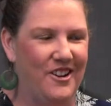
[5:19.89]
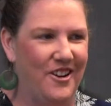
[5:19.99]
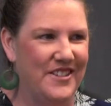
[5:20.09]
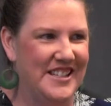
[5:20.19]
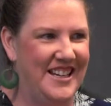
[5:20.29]

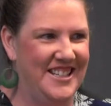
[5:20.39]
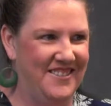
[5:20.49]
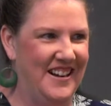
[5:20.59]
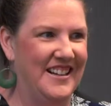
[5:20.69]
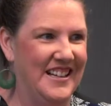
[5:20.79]
conversation
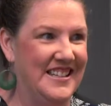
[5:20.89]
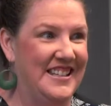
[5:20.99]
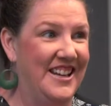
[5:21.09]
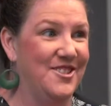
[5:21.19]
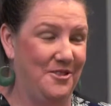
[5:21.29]
around
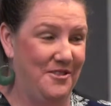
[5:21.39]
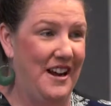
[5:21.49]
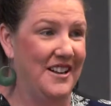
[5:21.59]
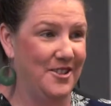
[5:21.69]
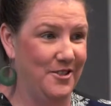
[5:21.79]
consent or
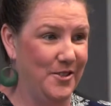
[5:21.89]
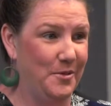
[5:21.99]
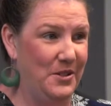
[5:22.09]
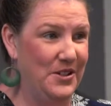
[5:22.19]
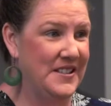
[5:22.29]
around
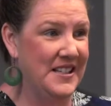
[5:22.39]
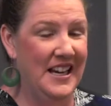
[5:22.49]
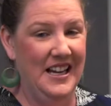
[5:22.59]
condom use,